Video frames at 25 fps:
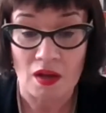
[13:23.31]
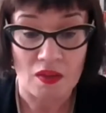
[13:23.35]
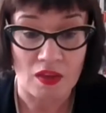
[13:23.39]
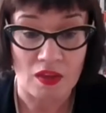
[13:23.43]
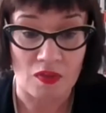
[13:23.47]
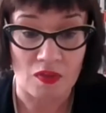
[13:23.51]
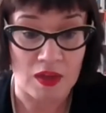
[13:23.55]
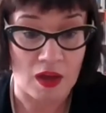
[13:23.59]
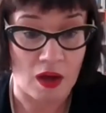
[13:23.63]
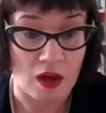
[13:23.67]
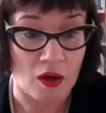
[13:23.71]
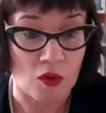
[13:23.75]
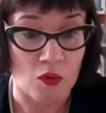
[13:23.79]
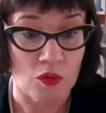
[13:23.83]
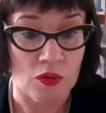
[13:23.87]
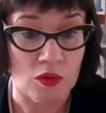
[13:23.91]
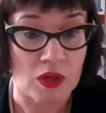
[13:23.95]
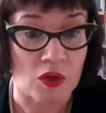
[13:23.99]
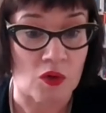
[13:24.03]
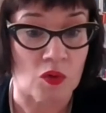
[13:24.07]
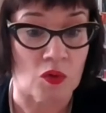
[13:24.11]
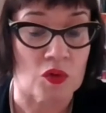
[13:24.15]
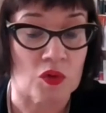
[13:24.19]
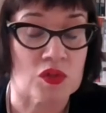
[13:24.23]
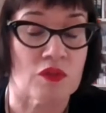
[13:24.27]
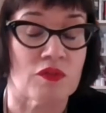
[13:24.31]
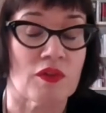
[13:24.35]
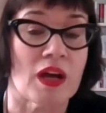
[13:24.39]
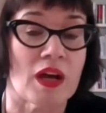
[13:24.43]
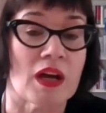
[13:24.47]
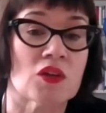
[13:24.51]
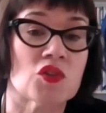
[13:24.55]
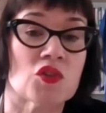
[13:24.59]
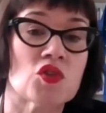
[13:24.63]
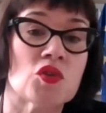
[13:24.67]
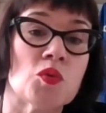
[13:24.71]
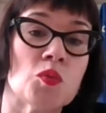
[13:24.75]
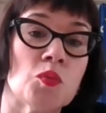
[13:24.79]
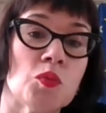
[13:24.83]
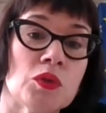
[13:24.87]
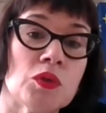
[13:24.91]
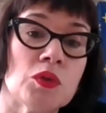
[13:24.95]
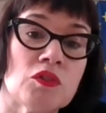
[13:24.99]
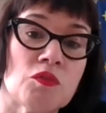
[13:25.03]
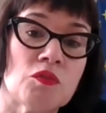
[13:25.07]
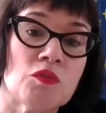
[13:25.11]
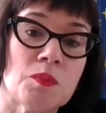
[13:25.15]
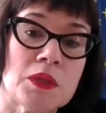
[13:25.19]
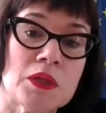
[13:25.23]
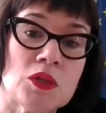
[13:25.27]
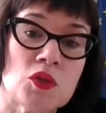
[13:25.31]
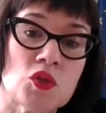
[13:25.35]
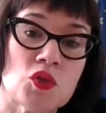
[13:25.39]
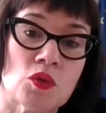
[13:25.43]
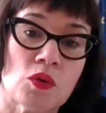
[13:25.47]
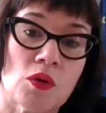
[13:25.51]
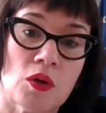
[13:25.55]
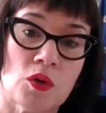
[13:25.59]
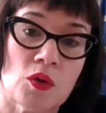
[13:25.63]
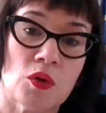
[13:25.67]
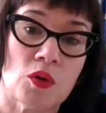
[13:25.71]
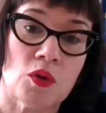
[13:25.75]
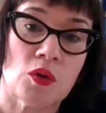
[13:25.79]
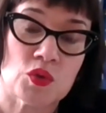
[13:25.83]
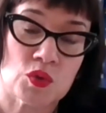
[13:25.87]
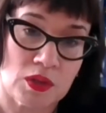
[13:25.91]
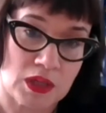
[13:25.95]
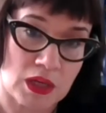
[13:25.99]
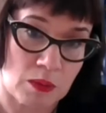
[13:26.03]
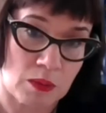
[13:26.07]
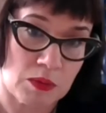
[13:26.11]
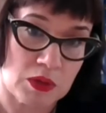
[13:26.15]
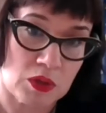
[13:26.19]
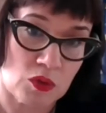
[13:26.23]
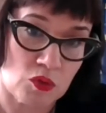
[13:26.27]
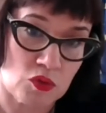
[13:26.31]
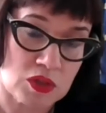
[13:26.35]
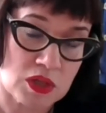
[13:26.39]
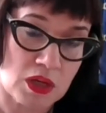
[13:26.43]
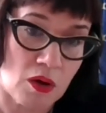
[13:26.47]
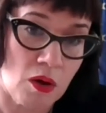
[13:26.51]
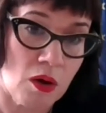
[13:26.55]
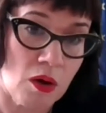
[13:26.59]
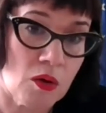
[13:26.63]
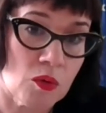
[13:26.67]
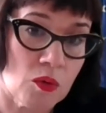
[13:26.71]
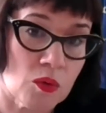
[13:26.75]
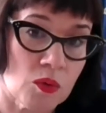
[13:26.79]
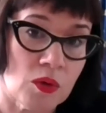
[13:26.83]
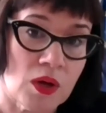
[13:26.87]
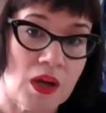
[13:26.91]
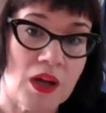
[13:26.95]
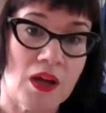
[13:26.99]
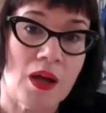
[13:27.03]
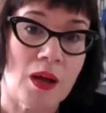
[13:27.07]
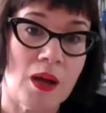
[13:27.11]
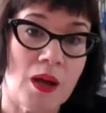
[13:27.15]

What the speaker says: that the only course of action would have been to go to the WTO,